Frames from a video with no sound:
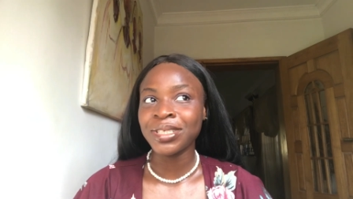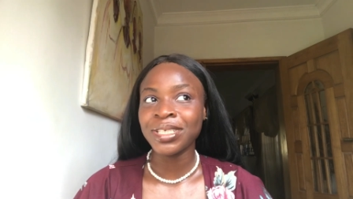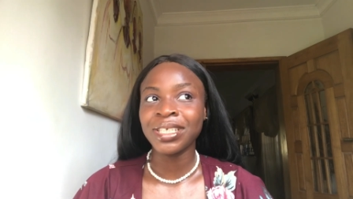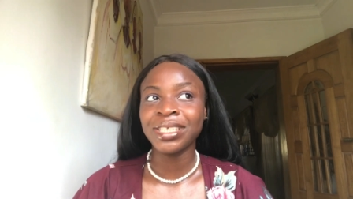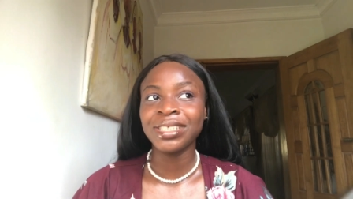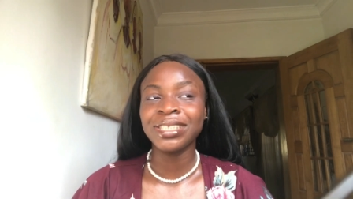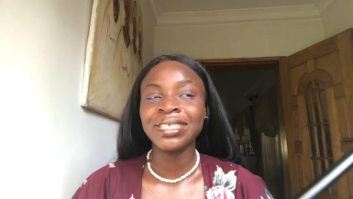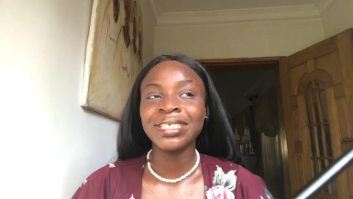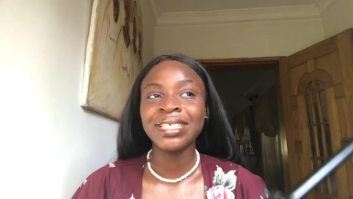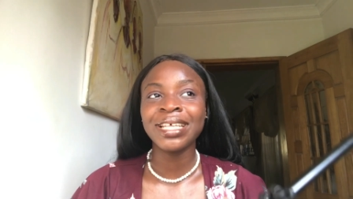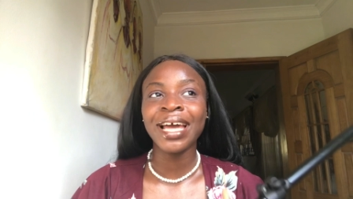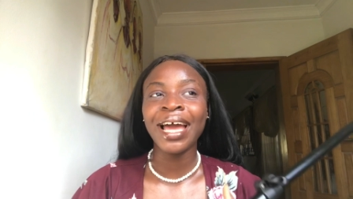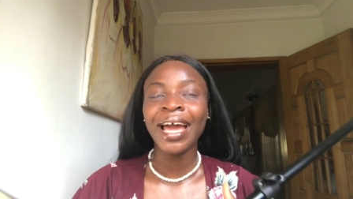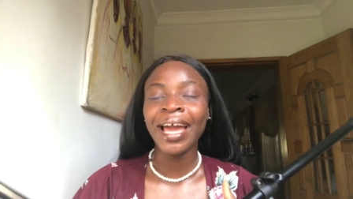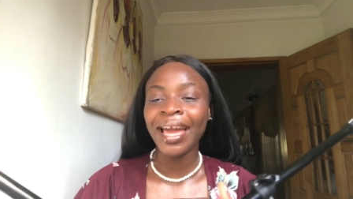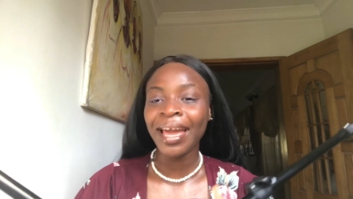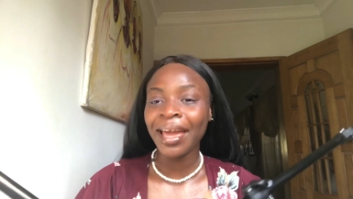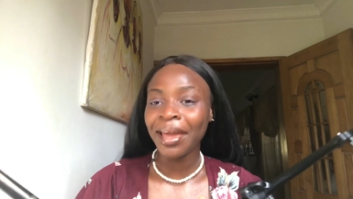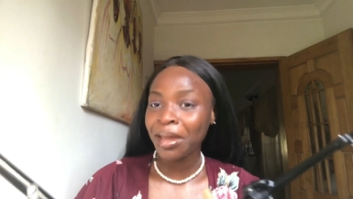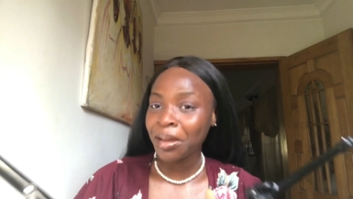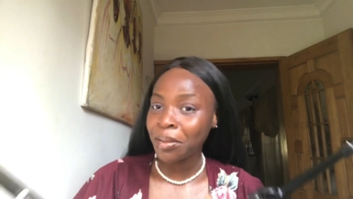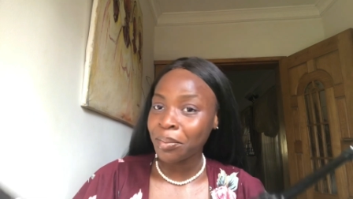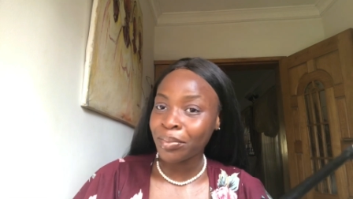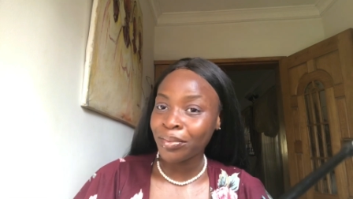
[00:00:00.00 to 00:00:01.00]
and she's like,
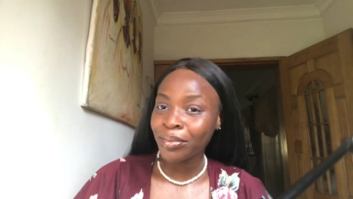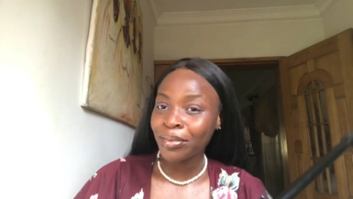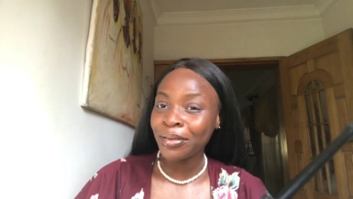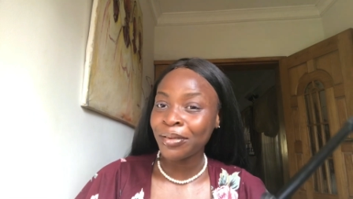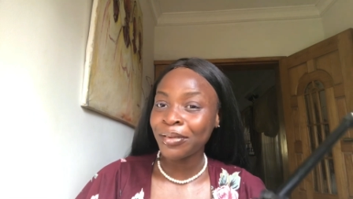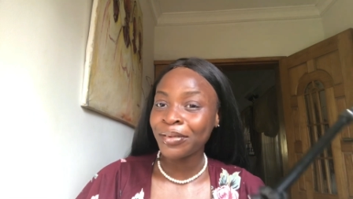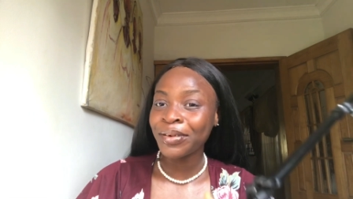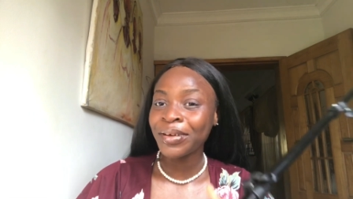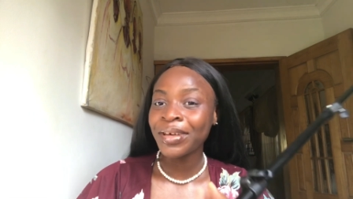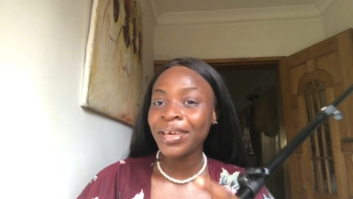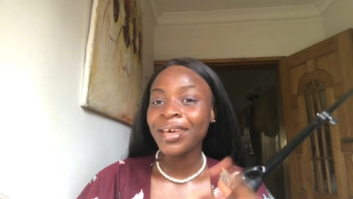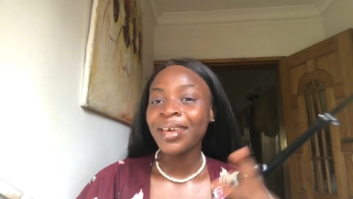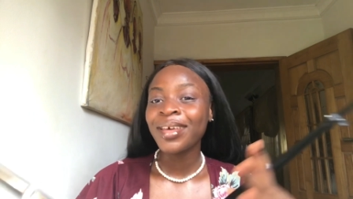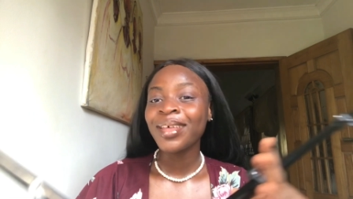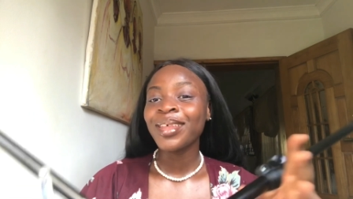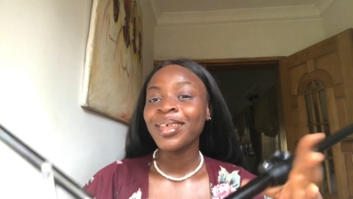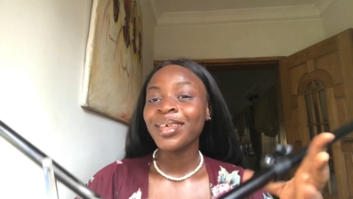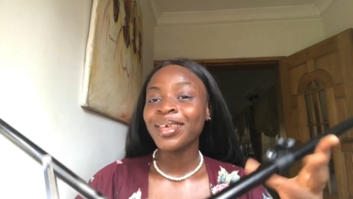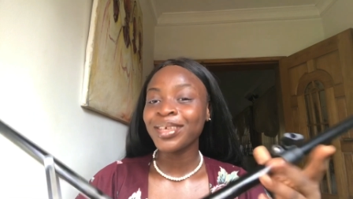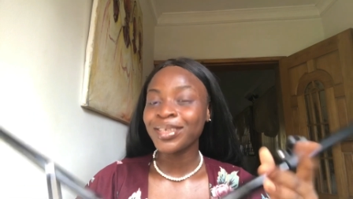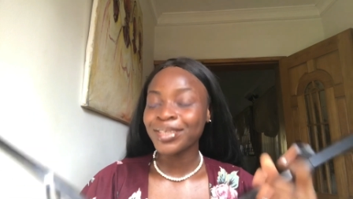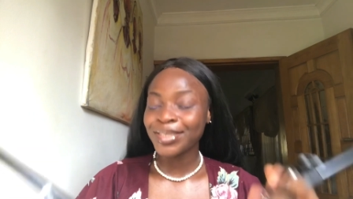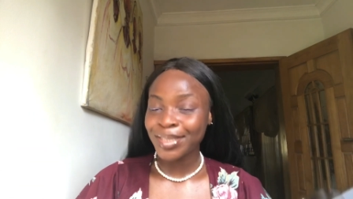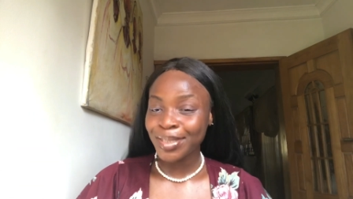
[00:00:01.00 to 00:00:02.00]
hey boo,
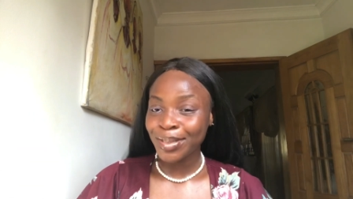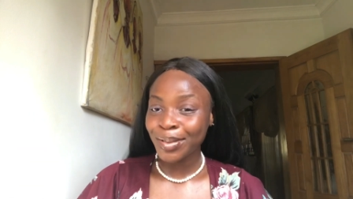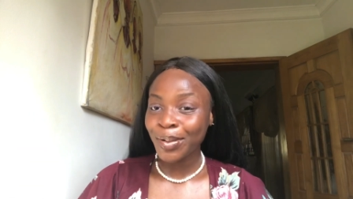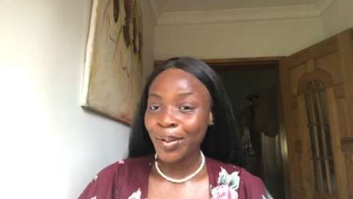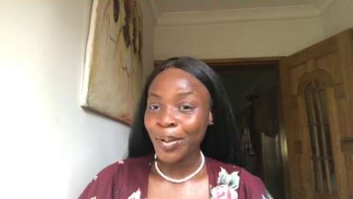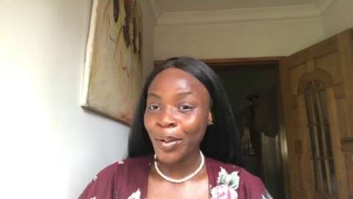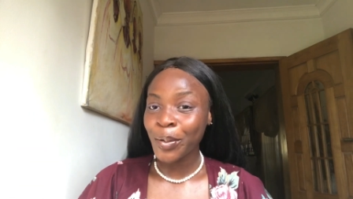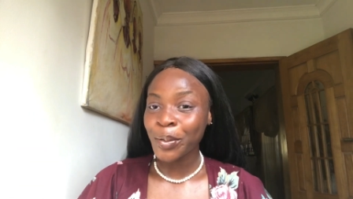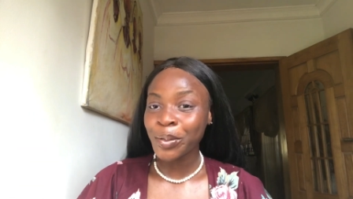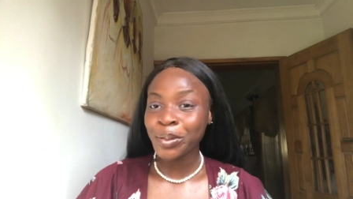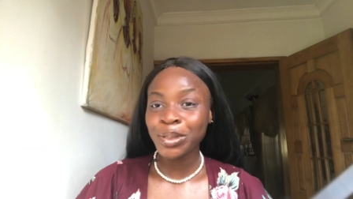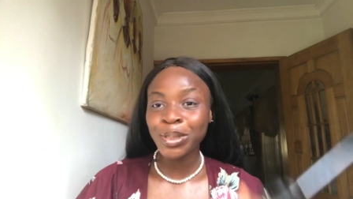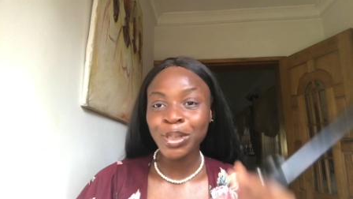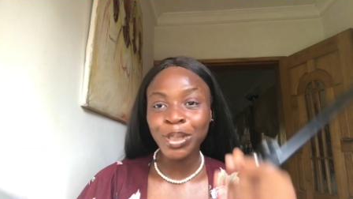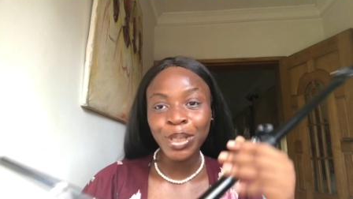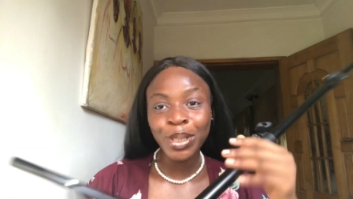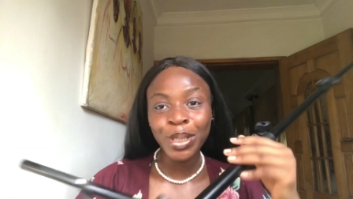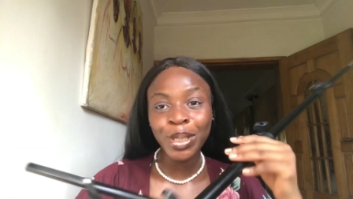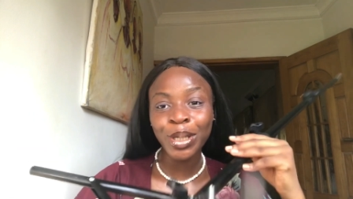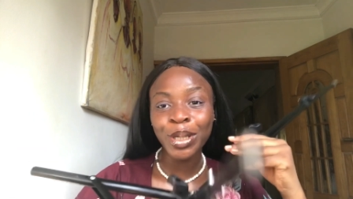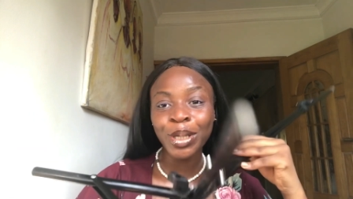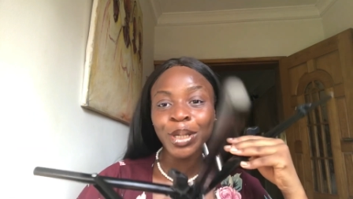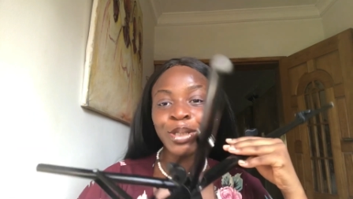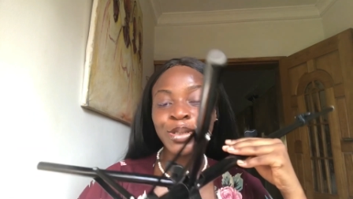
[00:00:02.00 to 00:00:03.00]
it's still
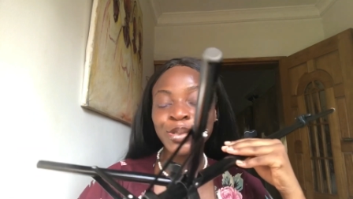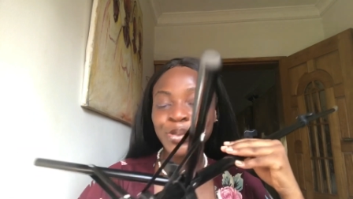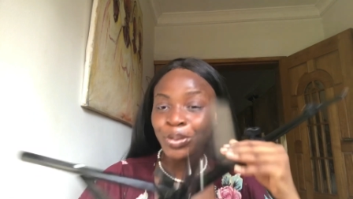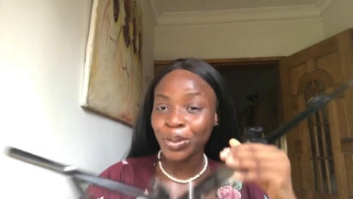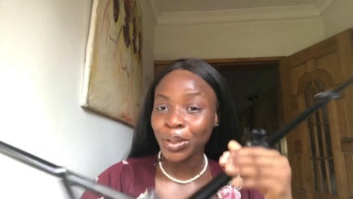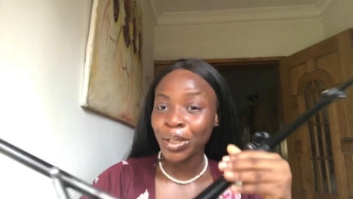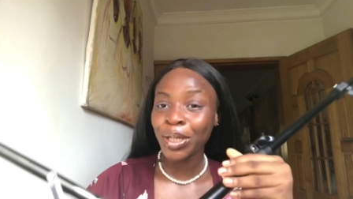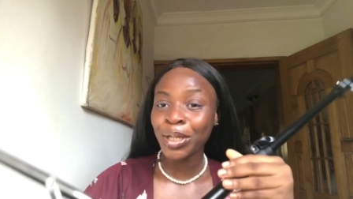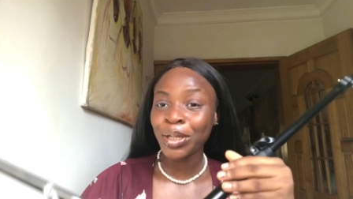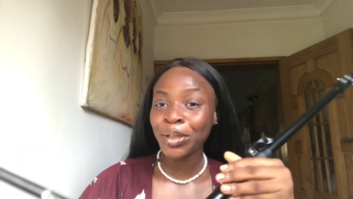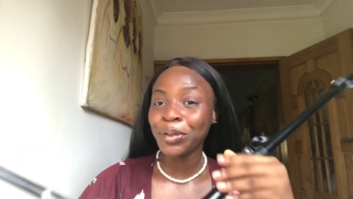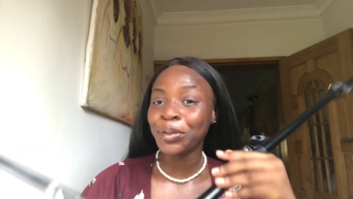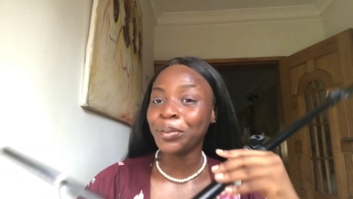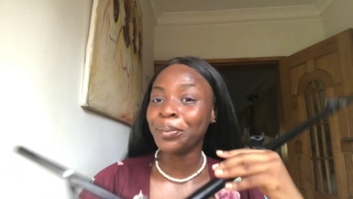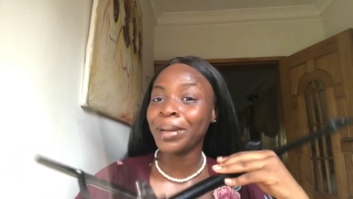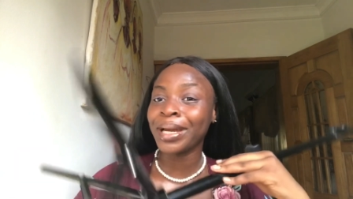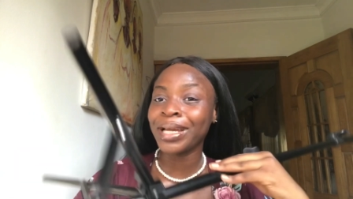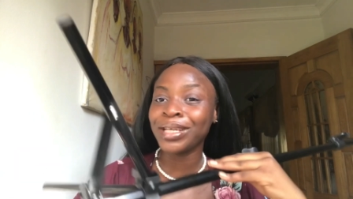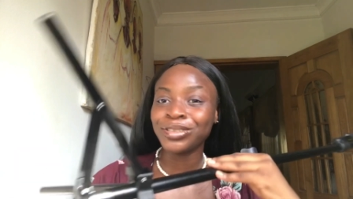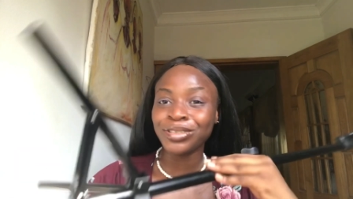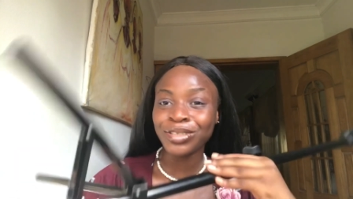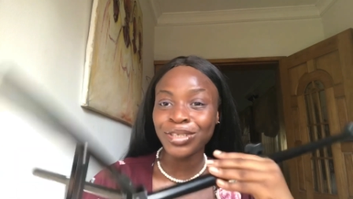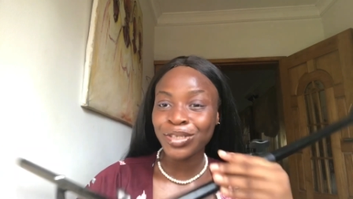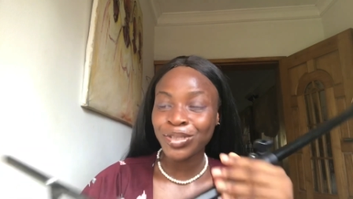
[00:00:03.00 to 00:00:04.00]
holding, do it, you
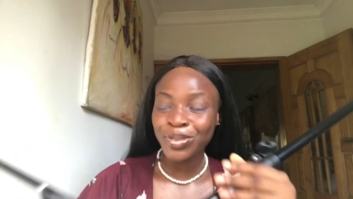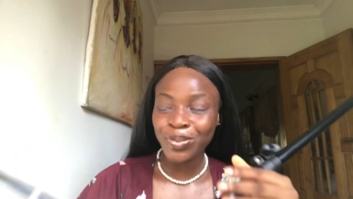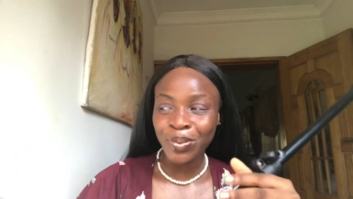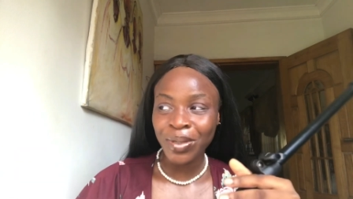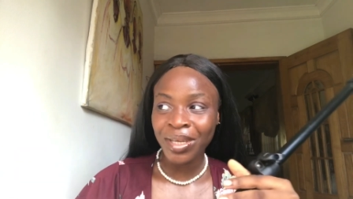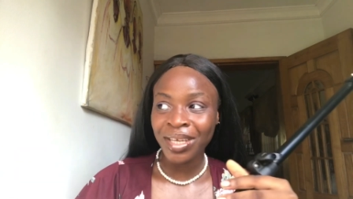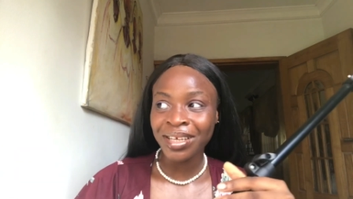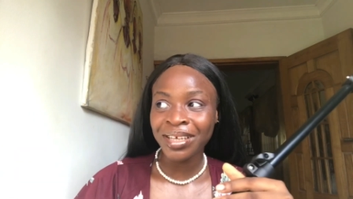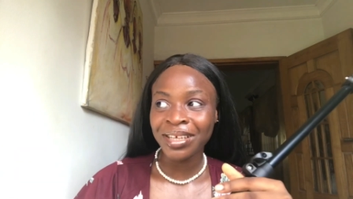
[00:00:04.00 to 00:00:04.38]
might just win.